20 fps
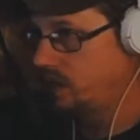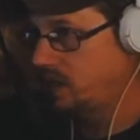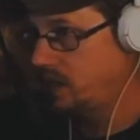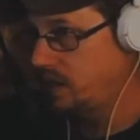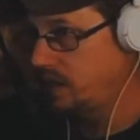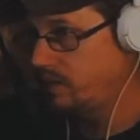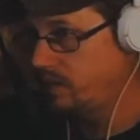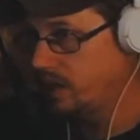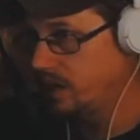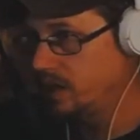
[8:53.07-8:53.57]

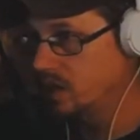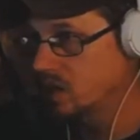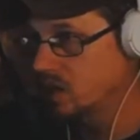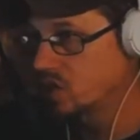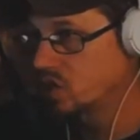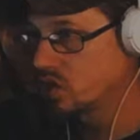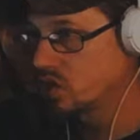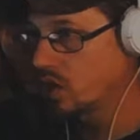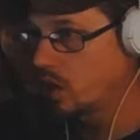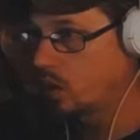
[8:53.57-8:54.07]
TV to
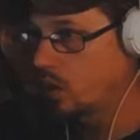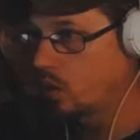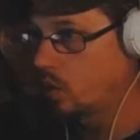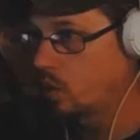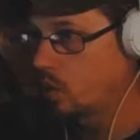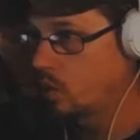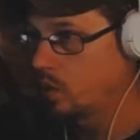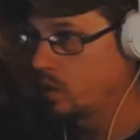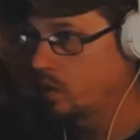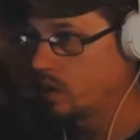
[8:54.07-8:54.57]

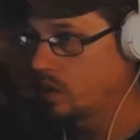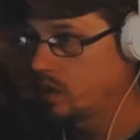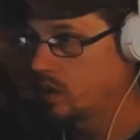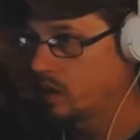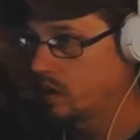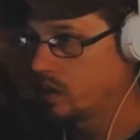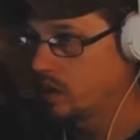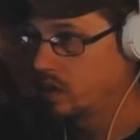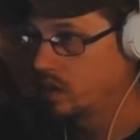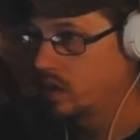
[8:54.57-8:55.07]
show
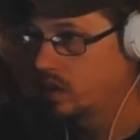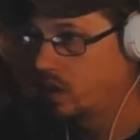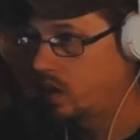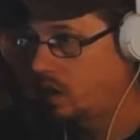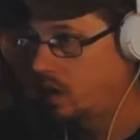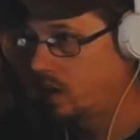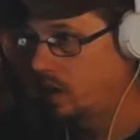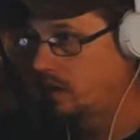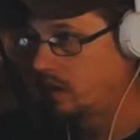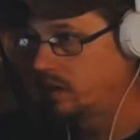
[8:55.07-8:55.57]

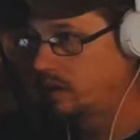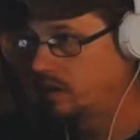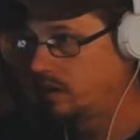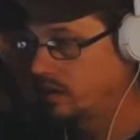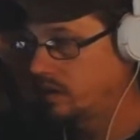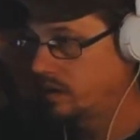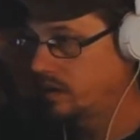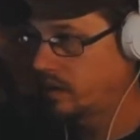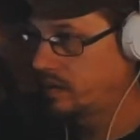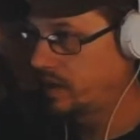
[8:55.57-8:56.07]

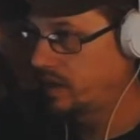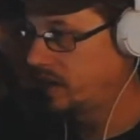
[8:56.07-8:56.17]
on the